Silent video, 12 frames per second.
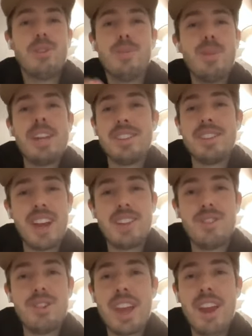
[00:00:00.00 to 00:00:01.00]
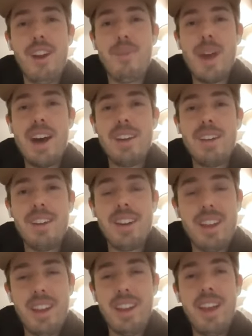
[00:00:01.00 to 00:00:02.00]
whose opinions I do care about,
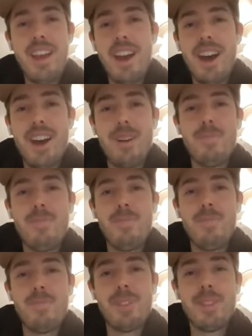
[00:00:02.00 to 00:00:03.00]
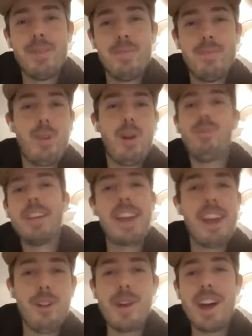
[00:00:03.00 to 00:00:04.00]
um,
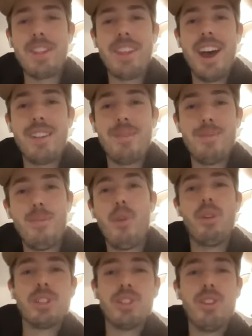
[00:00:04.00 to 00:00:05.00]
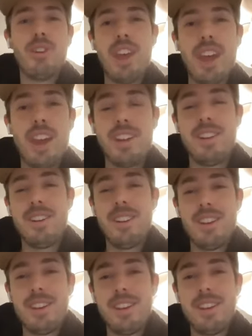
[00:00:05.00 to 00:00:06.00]
probably care about that more so
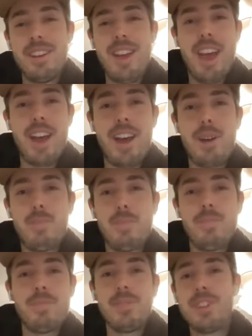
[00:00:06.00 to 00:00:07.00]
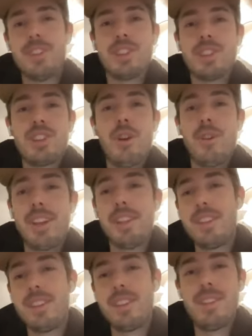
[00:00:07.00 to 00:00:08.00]
than um, just
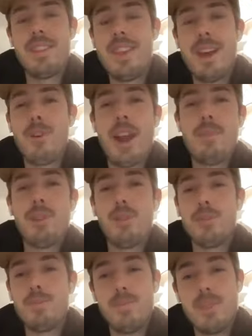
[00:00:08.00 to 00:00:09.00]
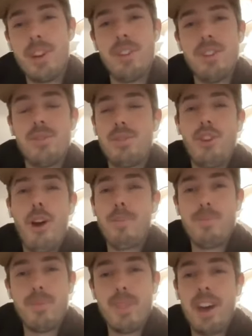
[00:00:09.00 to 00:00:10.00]
showing that they were able to, you know,
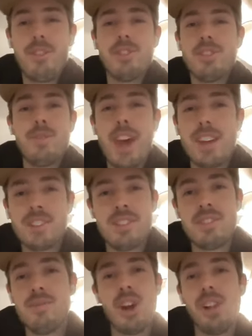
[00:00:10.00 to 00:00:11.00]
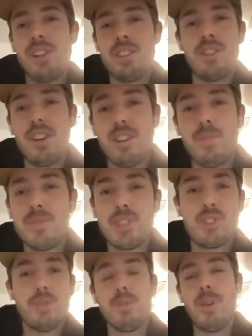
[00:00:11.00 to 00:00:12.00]
drop hundreds of thousands of dollars on a
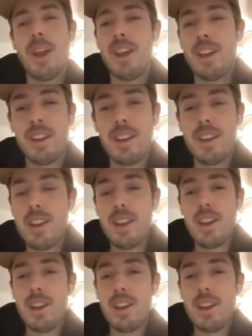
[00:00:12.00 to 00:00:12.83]
super rare